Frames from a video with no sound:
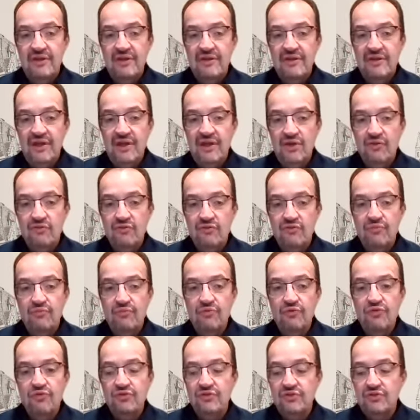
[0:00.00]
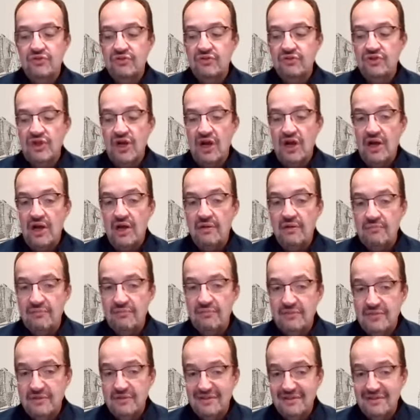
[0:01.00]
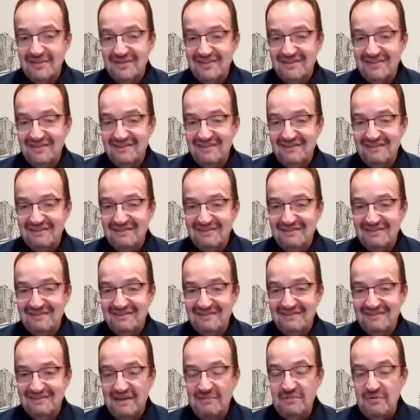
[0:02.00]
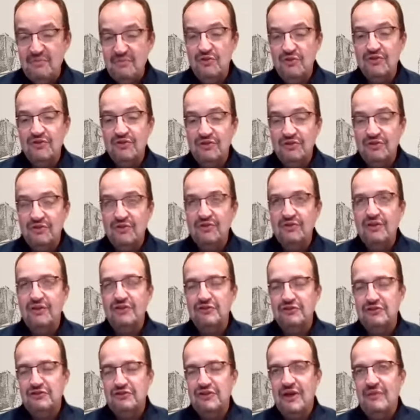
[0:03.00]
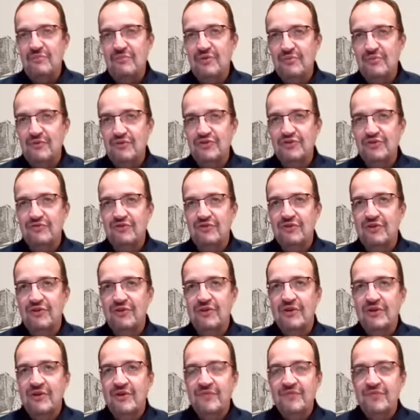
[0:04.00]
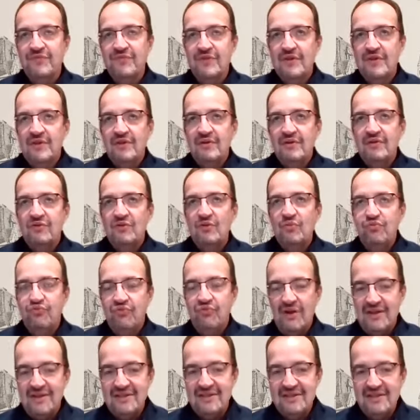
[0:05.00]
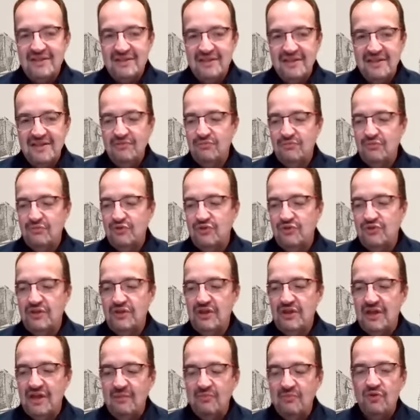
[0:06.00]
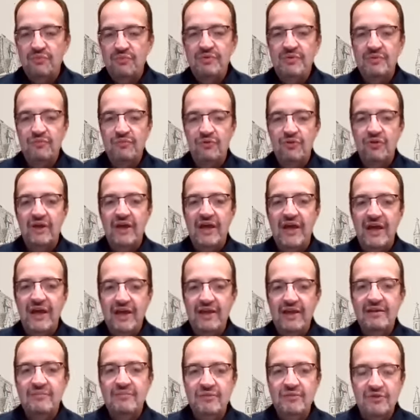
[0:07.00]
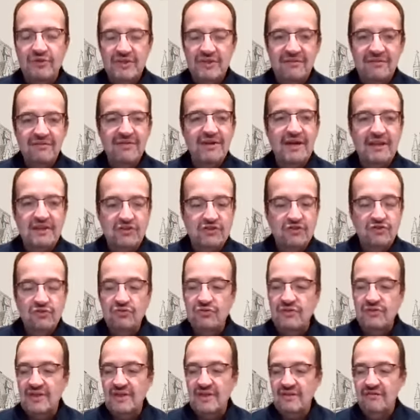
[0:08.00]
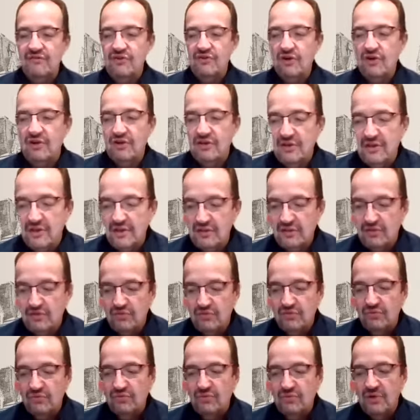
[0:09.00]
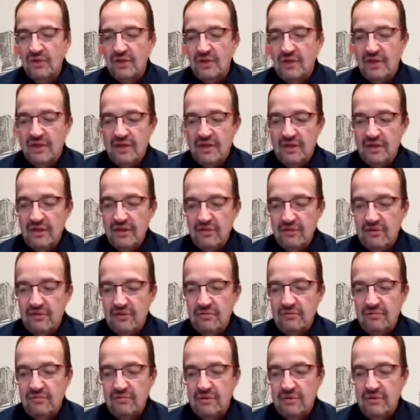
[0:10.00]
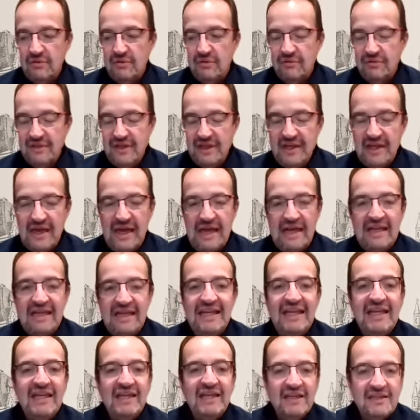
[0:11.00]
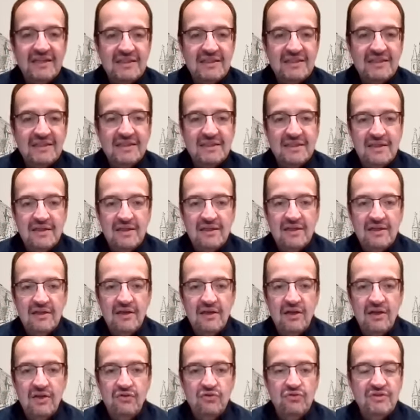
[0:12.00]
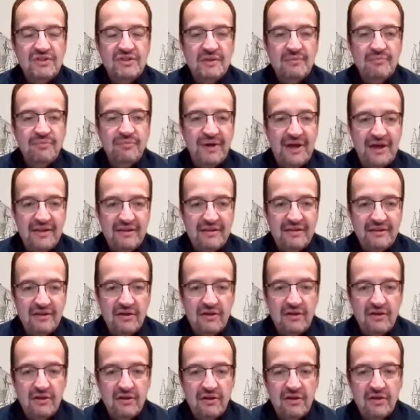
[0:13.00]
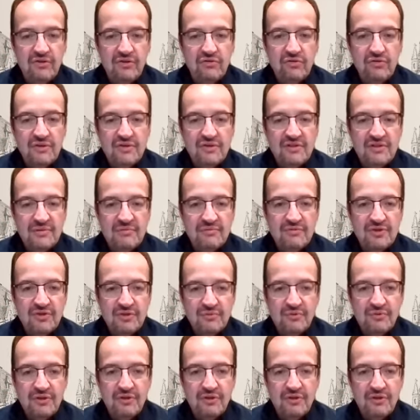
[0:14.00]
take over most of the jobs? I mean, most of the, not the job, but most of the processing, but you need a lot more people ahead, because I've got students that have gone into, data analytics using Python and doing some